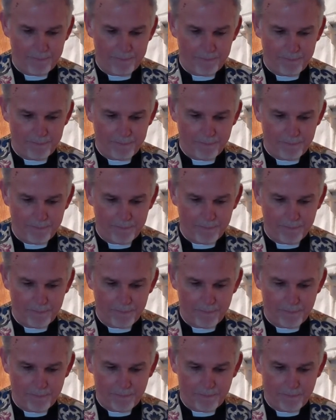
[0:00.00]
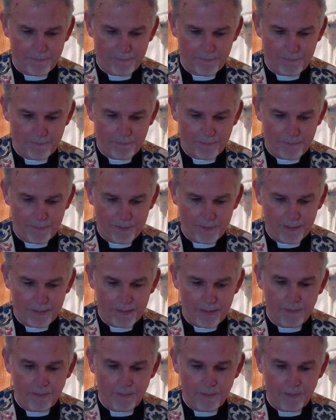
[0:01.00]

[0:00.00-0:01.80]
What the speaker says: Nobody speaks.